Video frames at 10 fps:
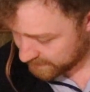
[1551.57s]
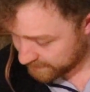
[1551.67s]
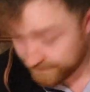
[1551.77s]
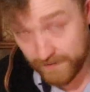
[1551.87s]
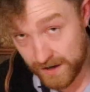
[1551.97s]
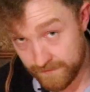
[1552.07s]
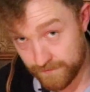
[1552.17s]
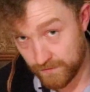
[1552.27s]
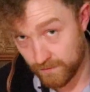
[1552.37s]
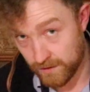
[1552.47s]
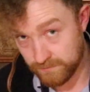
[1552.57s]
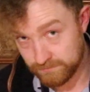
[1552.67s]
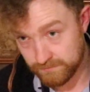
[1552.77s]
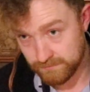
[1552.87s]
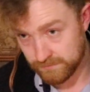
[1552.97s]
5,400.
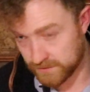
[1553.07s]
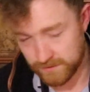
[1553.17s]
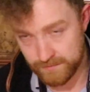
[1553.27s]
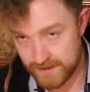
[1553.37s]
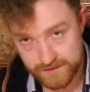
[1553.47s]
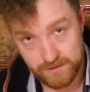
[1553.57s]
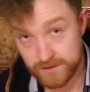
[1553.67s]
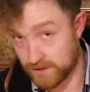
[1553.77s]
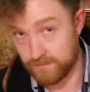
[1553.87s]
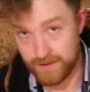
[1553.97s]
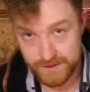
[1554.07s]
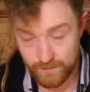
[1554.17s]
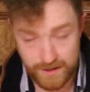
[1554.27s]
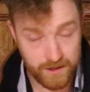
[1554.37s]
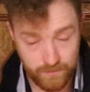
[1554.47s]
Something else will go. Something else
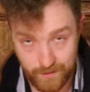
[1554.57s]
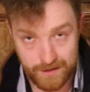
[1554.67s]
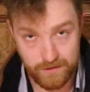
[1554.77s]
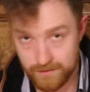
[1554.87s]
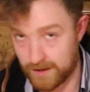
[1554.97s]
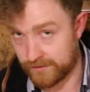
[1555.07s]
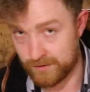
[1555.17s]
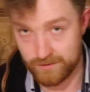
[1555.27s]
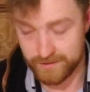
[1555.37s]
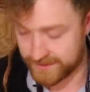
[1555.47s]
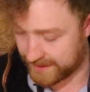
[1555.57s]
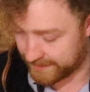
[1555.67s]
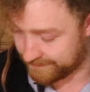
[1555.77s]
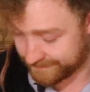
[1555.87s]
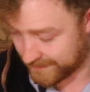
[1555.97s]
will go wrong. So I'm going to
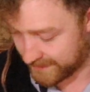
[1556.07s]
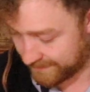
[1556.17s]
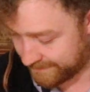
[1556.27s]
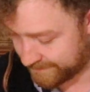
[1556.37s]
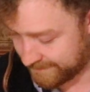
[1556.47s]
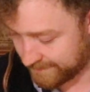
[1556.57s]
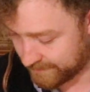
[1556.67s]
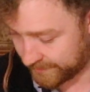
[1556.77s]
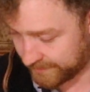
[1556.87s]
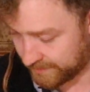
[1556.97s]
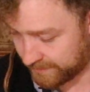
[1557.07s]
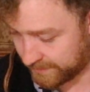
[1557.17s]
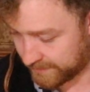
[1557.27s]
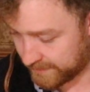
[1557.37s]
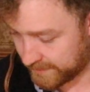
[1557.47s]
say 5 is 200.